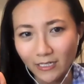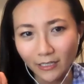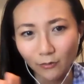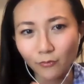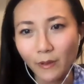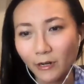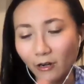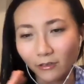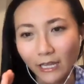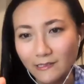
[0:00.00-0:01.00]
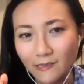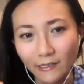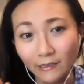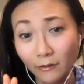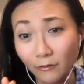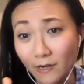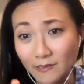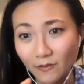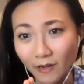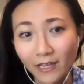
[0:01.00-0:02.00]
Like women are less likely to raise
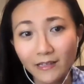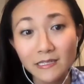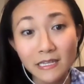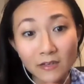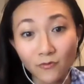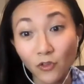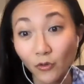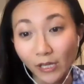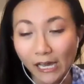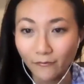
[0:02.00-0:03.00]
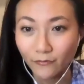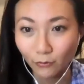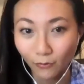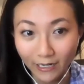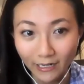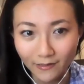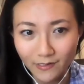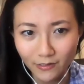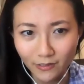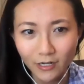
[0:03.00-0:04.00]
their hands, even though they have the right
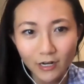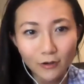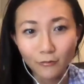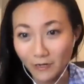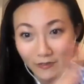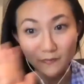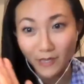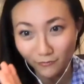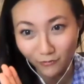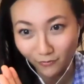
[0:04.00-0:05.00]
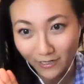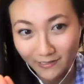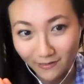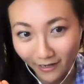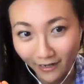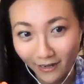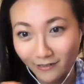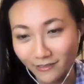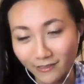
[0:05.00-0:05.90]
answer, whereas men will raise their hand and